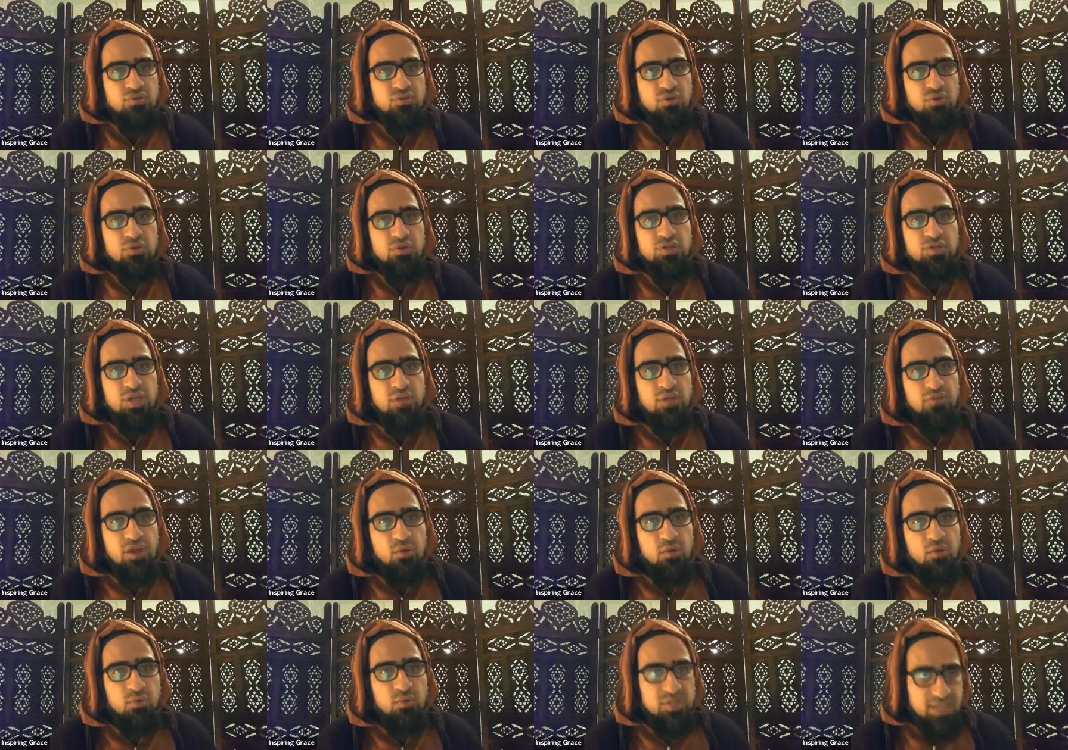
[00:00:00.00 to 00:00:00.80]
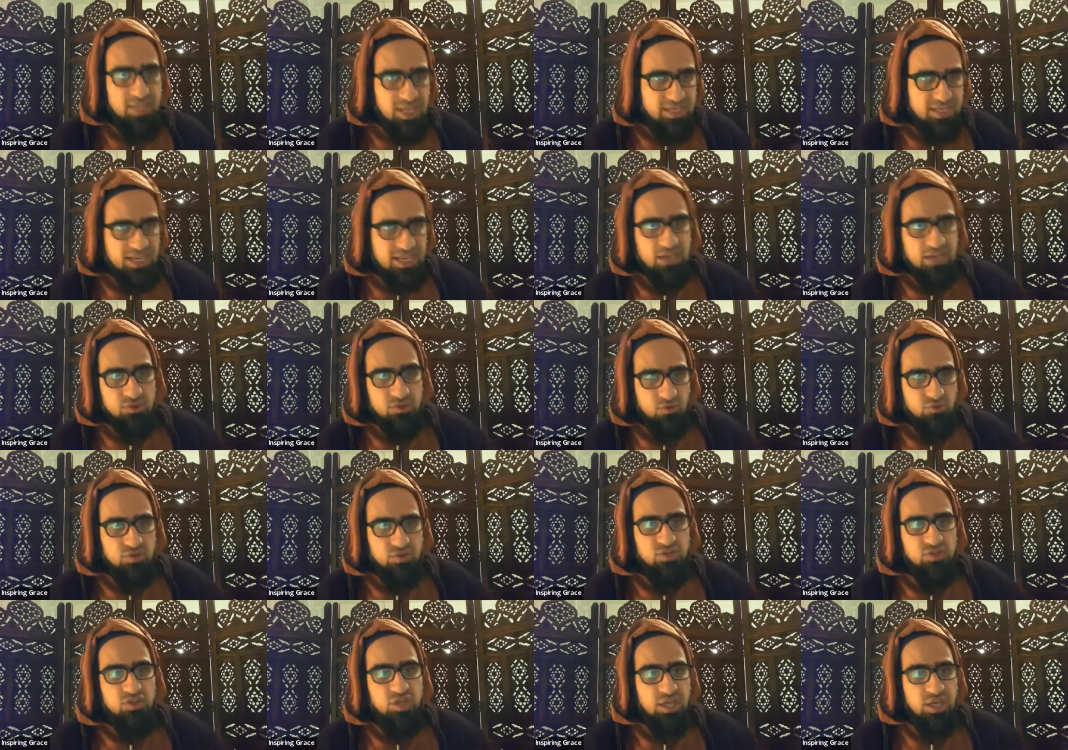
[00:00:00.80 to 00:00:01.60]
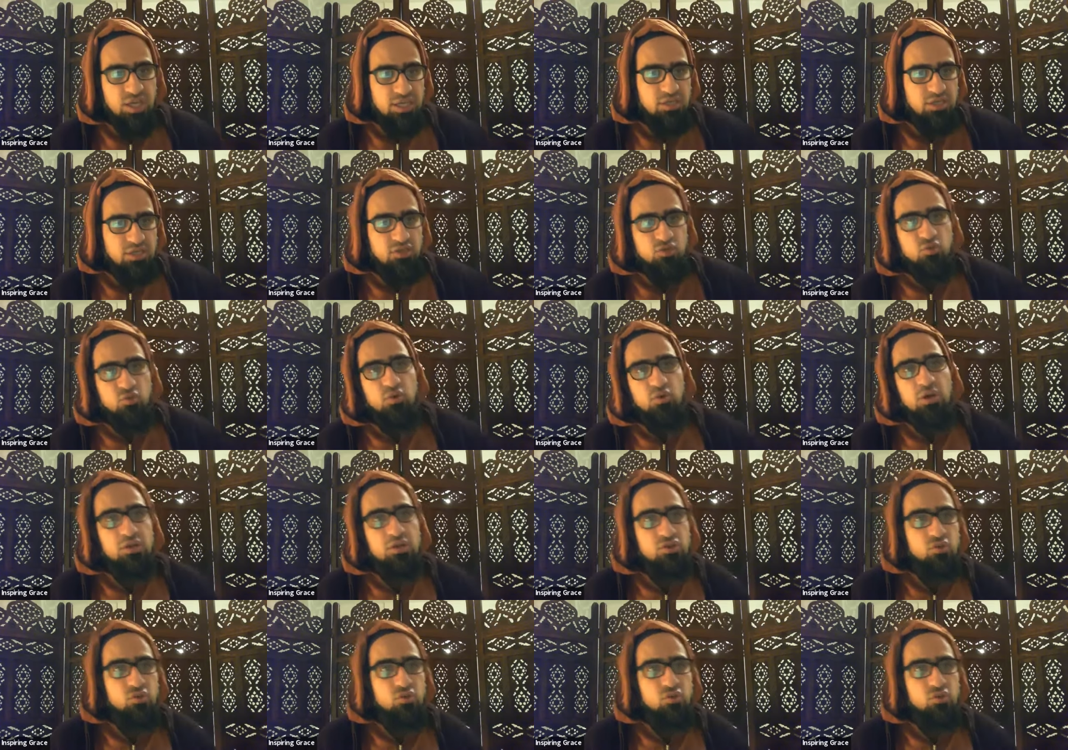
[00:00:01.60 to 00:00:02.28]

So inshallah we set out on this journey to,